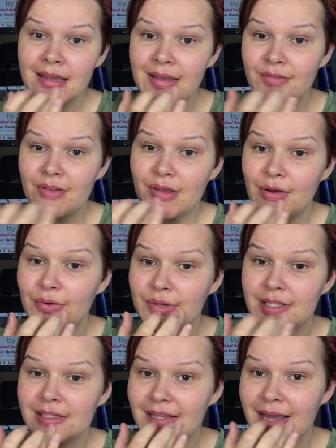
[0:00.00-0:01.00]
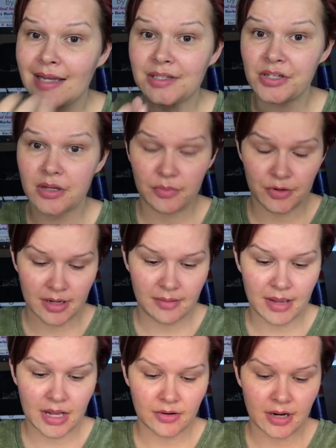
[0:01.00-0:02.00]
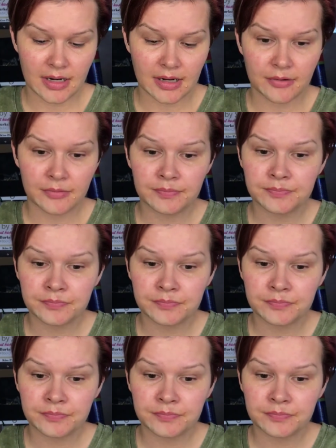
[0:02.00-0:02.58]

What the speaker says: even though it's actually pretty bad right now.